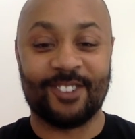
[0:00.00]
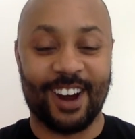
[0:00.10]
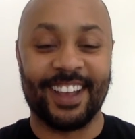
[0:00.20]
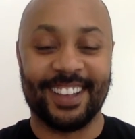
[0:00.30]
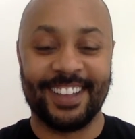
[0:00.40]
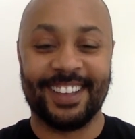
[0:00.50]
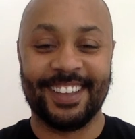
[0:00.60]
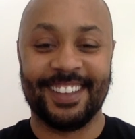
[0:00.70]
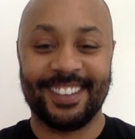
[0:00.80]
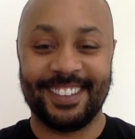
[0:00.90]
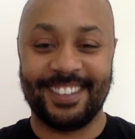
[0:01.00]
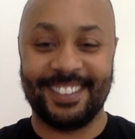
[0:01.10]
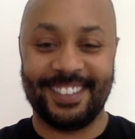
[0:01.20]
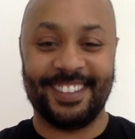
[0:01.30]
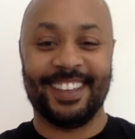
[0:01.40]
Right.
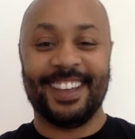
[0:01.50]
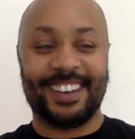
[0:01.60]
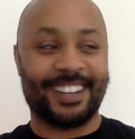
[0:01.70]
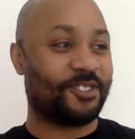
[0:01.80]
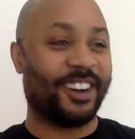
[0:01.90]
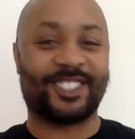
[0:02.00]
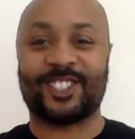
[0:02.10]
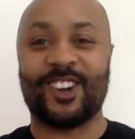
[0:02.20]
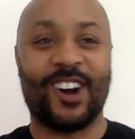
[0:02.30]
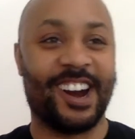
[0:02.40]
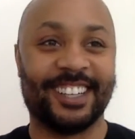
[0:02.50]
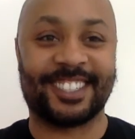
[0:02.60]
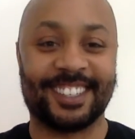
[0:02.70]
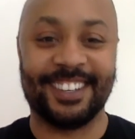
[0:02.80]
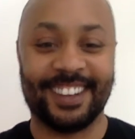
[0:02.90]
That's where it
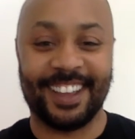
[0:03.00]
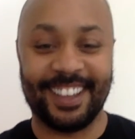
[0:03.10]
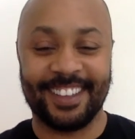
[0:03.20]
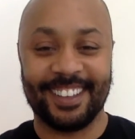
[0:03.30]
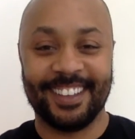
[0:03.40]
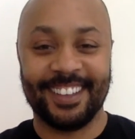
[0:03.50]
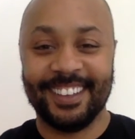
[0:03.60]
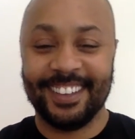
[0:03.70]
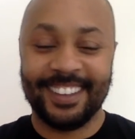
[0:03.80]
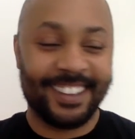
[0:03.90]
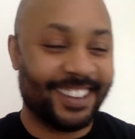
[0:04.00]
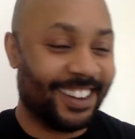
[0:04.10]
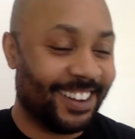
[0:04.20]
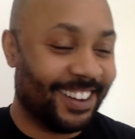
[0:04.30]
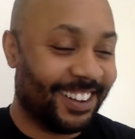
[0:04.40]
starts.
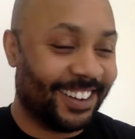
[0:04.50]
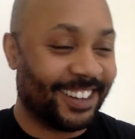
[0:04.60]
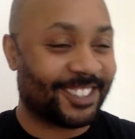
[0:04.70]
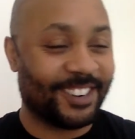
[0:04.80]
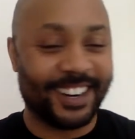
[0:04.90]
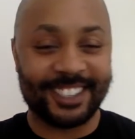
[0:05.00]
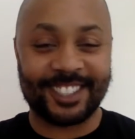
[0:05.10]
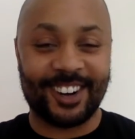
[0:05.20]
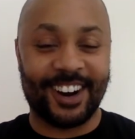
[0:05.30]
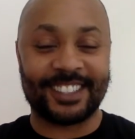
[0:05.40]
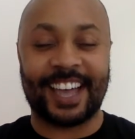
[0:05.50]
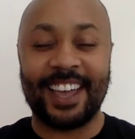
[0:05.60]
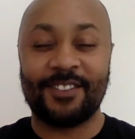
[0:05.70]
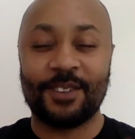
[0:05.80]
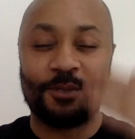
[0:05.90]
That's where it starts. I
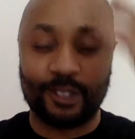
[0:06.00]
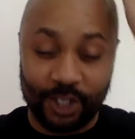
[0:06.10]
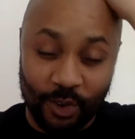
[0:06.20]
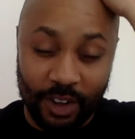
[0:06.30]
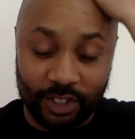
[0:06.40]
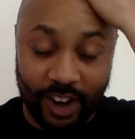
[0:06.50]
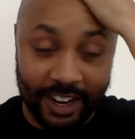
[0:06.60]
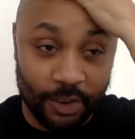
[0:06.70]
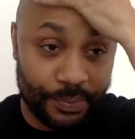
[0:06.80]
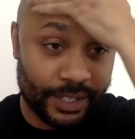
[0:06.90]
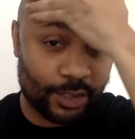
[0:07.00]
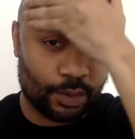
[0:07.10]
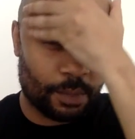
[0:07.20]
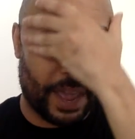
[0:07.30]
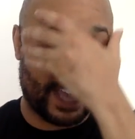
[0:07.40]
even was trying to do business
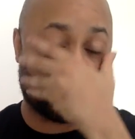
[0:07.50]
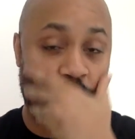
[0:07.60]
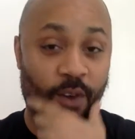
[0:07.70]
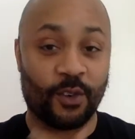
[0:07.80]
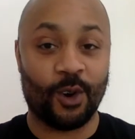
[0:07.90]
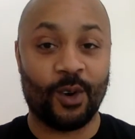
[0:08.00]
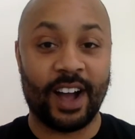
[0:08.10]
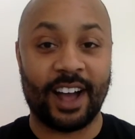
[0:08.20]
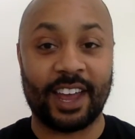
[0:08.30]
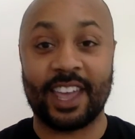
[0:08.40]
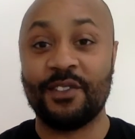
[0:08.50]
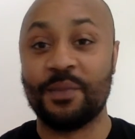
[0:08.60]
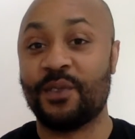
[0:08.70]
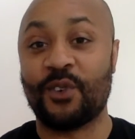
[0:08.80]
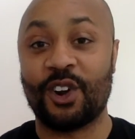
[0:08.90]
with Passport for a while, like even
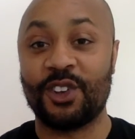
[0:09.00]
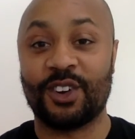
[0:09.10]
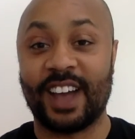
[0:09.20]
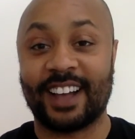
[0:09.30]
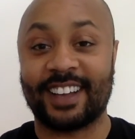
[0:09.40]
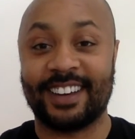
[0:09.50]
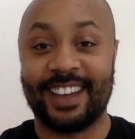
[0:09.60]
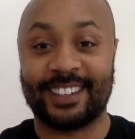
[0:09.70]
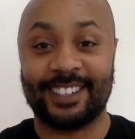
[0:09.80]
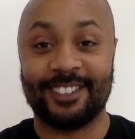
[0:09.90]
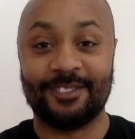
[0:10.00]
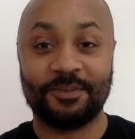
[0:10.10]
before you and I connected.